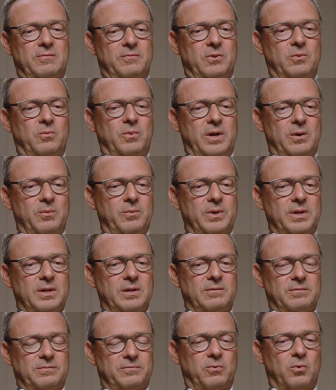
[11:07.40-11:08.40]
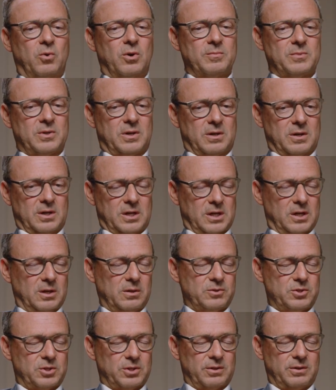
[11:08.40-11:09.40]
of the way we formed our
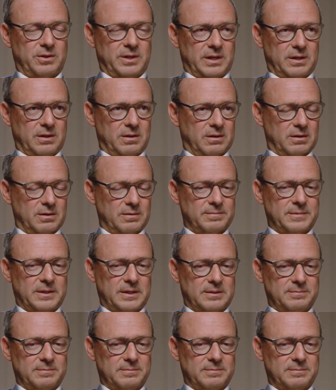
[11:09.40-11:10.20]
culture and our